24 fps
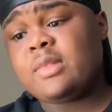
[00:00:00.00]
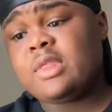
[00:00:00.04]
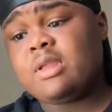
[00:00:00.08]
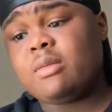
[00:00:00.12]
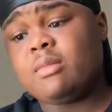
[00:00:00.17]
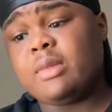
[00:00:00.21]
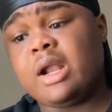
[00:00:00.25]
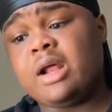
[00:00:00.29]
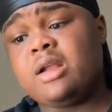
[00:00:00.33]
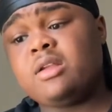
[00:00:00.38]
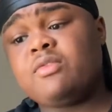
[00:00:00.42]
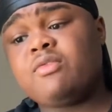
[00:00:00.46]

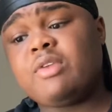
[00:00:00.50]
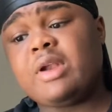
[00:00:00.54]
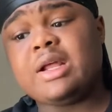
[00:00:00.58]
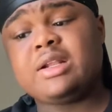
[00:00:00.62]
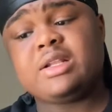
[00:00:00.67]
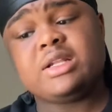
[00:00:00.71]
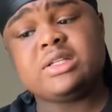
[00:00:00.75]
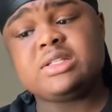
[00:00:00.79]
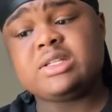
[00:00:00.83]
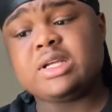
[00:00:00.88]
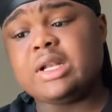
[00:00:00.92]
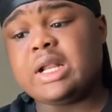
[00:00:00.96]
But I just feel like
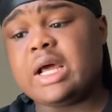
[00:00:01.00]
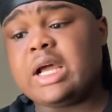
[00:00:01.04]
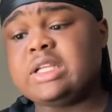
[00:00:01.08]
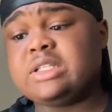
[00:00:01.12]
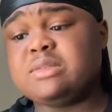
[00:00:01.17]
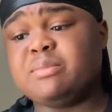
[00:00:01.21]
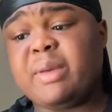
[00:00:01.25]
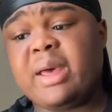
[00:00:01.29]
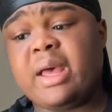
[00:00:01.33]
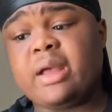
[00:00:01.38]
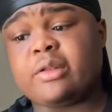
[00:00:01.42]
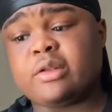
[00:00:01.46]
this is a nice
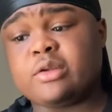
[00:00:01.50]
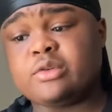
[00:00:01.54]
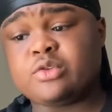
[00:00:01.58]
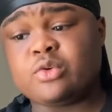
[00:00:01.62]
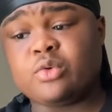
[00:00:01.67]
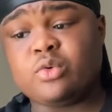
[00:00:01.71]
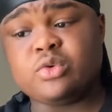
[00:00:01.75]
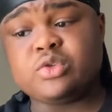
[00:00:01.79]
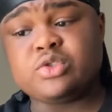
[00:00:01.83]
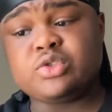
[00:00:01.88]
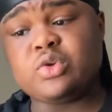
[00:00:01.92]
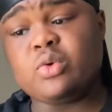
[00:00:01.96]
back to
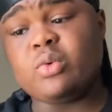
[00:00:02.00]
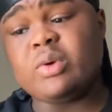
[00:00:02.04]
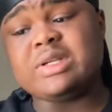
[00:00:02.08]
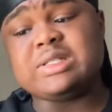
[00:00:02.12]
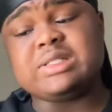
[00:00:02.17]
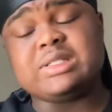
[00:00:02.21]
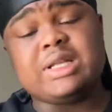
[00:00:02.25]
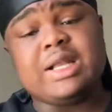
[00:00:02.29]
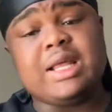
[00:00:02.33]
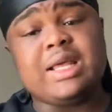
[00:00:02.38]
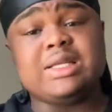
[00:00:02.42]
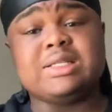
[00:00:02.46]
school still. It's
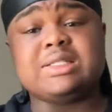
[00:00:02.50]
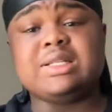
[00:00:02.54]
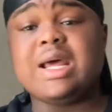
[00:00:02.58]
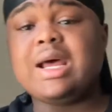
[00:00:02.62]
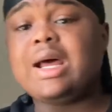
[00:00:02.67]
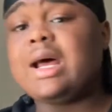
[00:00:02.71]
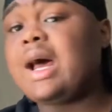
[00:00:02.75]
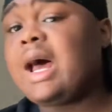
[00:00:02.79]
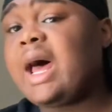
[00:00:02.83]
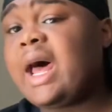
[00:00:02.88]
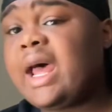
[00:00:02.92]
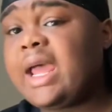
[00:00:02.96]

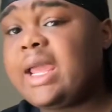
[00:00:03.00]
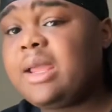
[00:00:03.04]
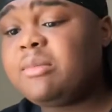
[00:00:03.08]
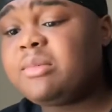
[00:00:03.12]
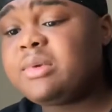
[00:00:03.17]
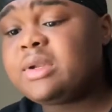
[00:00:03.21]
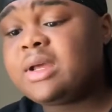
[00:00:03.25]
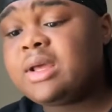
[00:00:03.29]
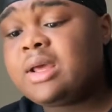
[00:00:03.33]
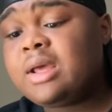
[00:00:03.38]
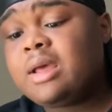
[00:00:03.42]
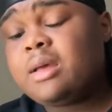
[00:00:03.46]
not hype,
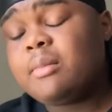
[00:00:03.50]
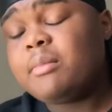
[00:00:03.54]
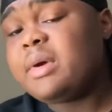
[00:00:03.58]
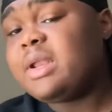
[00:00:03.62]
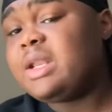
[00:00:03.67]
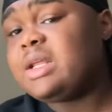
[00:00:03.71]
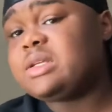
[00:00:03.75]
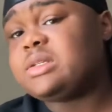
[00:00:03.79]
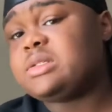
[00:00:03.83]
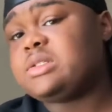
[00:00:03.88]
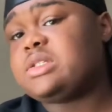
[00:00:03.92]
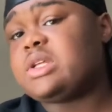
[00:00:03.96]
but
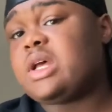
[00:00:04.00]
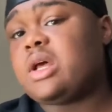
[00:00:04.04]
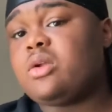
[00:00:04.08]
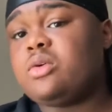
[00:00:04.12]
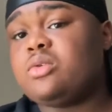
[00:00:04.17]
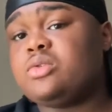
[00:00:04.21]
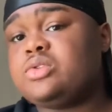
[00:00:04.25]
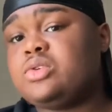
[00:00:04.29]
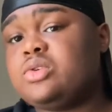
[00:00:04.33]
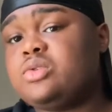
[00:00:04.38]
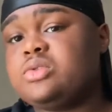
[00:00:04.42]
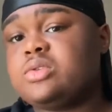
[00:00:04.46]
it's
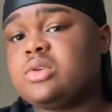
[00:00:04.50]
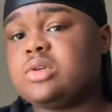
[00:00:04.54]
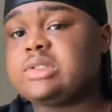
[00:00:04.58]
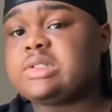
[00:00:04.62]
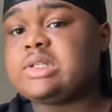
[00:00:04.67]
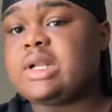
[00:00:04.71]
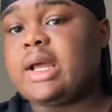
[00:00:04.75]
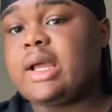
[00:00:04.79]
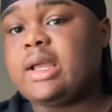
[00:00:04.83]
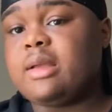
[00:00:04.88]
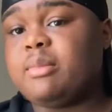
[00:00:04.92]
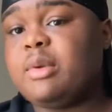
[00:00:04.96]
settled too. So it's
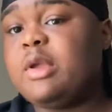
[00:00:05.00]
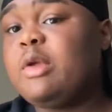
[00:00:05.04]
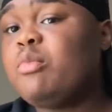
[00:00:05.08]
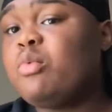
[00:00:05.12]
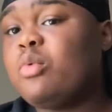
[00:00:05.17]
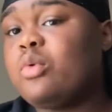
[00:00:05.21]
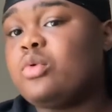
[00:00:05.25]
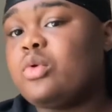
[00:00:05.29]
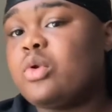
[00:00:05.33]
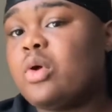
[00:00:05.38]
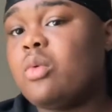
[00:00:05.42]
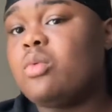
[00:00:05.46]
like
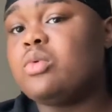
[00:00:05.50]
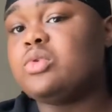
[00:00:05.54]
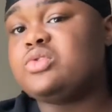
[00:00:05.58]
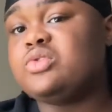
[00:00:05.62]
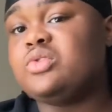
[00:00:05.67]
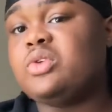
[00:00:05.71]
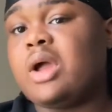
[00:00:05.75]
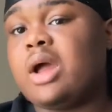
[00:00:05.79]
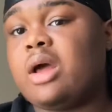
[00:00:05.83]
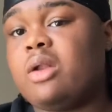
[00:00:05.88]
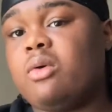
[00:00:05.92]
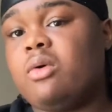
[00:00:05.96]
people know what you
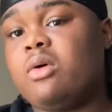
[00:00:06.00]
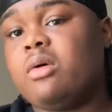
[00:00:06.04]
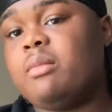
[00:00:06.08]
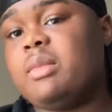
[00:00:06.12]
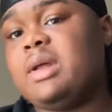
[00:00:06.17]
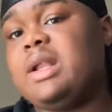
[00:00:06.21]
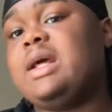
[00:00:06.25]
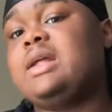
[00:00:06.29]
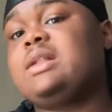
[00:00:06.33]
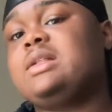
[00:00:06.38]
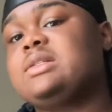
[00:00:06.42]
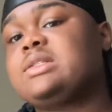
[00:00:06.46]
got on,
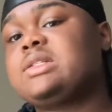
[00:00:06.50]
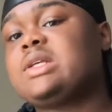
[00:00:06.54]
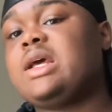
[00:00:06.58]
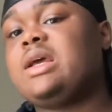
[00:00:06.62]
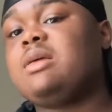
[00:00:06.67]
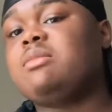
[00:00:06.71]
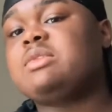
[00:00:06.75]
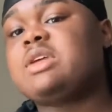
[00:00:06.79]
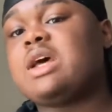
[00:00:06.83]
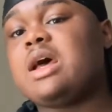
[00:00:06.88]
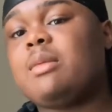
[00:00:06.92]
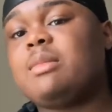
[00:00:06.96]
but at the
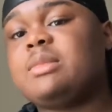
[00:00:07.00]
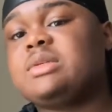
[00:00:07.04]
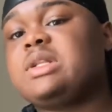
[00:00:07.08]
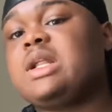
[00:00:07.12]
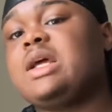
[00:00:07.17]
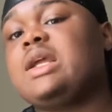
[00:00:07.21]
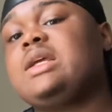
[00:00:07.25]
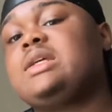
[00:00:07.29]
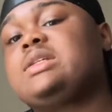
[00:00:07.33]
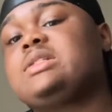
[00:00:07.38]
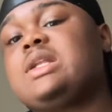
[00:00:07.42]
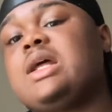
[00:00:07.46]
same time, it's
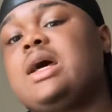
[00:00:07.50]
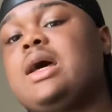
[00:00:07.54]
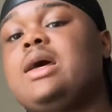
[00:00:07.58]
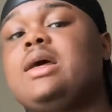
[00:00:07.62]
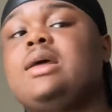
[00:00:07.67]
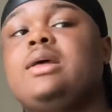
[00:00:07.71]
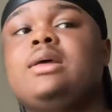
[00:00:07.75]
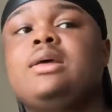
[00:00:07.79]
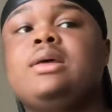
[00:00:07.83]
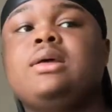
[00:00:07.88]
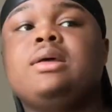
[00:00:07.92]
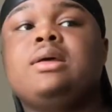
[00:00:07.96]
like it's
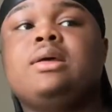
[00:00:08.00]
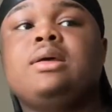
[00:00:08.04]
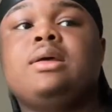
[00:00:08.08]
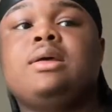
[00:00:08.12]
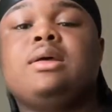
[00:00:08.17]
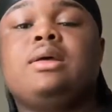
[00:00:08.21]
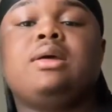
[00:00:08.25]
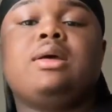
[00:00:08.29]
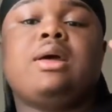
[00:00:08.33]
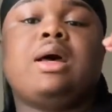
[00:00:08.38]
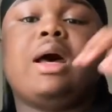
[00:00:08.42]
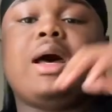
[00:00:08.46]
not
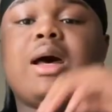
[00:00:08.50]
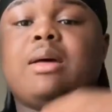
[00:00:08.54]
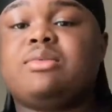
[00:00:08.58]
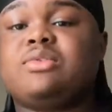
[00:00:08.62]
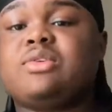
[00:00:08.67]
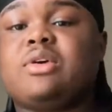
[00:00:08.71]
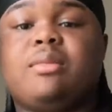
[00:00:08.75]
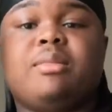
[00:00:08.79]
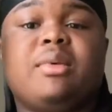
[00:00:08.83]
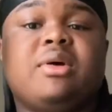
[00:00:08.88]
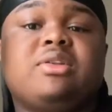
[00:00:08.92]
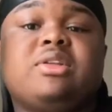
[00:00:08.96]
hype.
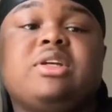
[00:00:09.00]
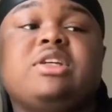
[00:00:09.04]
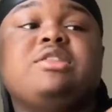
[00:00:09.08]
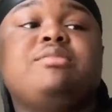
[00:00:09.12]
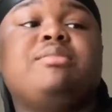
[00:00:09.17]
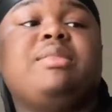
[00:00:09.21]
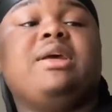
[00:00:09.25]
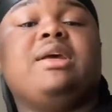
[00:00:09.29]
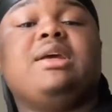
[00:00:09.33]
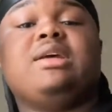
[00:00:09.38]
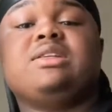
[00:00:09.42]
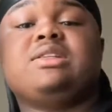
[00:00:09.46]
Sorry about that
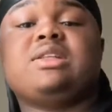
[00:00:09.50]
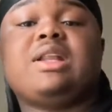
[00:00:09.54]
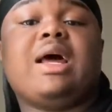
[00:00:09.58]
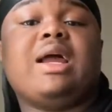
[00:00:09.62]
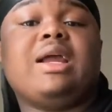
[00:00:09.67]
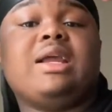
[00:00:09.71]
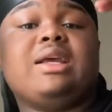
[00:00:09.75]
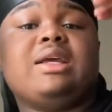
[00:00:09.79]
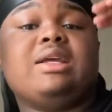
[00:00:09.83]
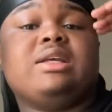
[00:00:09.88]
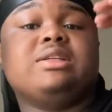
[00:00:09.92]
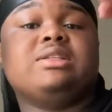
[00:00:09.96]
spit. It's
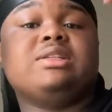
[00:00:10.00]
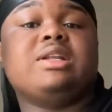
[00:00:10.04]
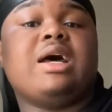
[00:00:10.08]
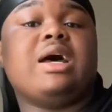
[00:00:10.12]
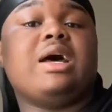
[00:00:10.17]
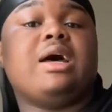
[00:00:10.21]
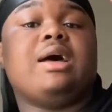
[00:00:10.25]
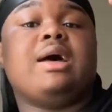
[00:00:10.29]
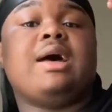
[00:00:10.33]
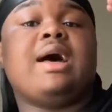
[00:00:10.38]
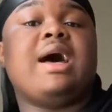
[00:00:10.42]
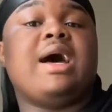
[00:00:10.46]
like it's
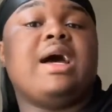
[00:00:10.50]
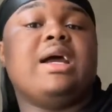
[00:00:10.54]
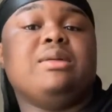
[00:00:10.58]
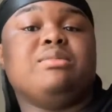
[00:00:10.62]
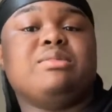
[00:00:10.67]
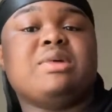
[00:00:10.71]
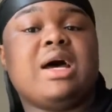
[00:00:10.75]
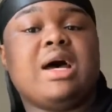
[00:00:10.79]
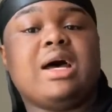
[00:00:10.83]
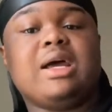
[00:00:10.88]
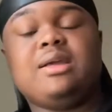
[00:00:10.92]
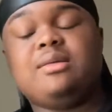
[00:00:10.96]
not hype.
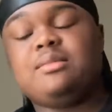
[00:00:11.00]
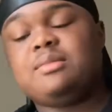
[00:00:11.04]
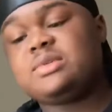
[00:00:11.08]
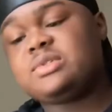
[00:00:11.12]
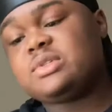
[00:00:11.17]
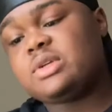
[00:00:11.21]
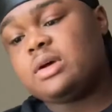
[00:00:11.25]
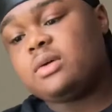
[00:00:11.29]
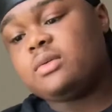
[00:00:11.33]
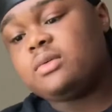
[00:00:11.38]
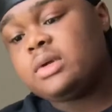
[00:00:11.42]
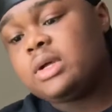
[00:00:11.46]

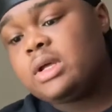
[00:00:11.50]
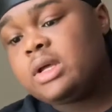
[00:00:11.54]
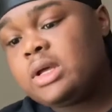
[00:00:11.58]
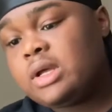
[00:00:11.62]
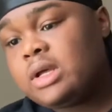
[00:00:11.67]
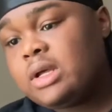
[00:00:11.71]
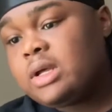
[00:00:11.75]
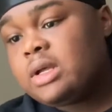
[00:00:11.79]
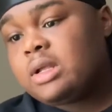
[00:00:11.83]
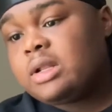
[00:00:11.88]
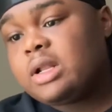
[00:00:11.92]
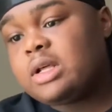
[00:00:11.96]
So
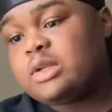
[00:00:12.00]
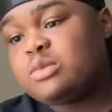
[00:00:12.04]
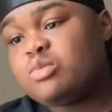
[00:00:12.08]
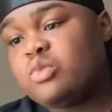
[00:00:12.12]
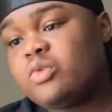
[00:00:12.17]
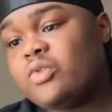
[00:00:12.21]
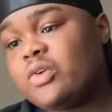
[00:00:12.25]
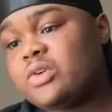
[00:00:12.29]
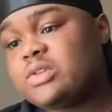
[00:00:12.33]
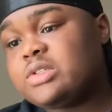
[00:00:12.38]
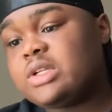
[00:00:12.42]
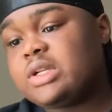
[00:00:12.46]
let's
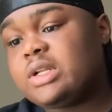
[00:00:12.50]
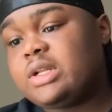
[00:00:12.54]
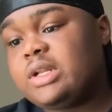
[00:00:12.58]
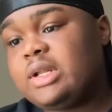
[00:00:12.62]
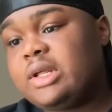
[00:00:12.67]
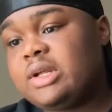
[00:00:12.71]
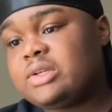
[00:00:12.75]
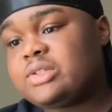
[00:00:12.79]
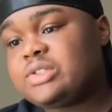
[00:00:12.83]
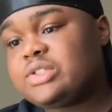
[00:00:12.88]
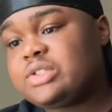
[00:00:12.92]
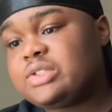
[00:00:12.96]
move on to the
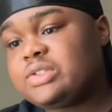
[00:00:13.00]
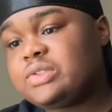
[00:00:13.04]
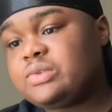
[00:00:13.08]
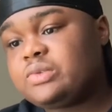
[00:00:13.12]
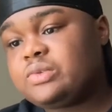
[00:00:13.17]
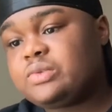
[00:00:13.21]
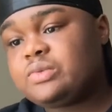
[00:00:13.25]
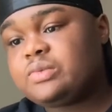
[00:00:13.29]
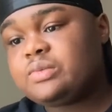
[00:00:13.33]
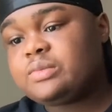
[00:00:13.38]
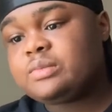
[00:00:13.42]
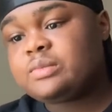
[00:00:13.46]
next
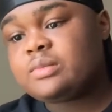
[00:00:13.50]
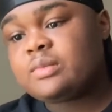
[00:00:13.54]
shoe.